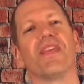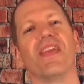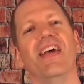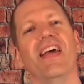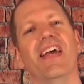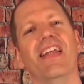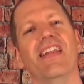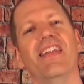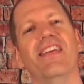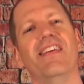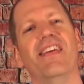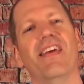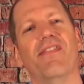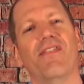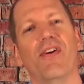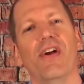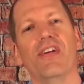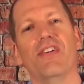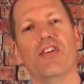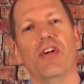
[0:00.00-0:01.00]
and
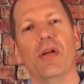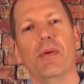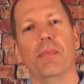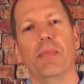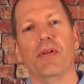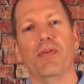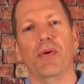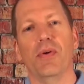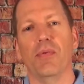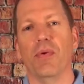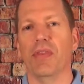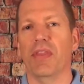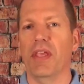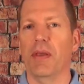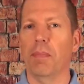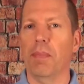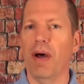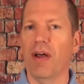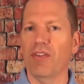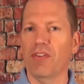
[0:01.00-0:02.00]
differentiate between what the
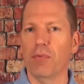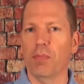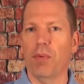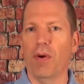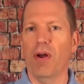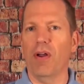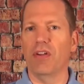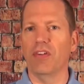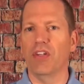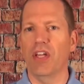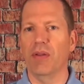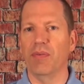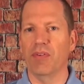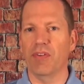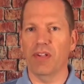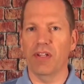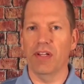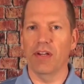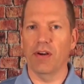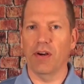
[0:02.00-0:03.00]
Apostle Paul and James
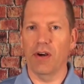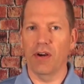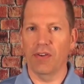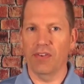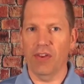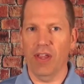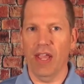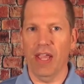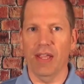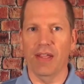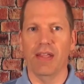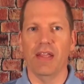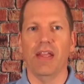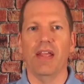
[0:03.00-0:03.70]
Clear are saying.